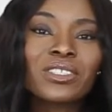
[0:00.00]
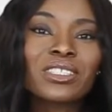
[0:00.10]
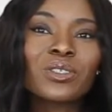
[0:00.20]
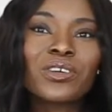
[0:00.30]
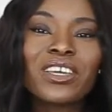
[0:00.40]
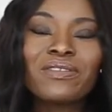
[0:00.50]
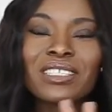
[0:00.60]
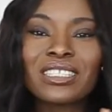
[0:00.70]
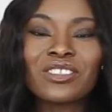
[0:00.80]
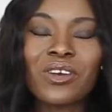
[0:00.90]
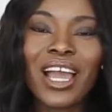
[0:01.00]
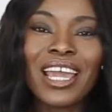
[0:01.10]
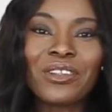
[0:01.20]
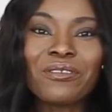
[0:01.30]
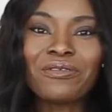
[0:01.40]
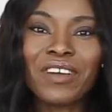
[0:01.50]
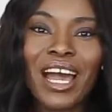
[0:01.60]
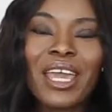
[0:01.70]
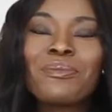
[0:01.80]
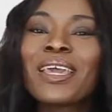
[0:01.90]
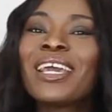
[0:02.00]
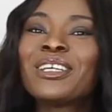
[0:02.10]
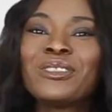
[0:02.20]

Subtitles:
So if this is your kind of vibe,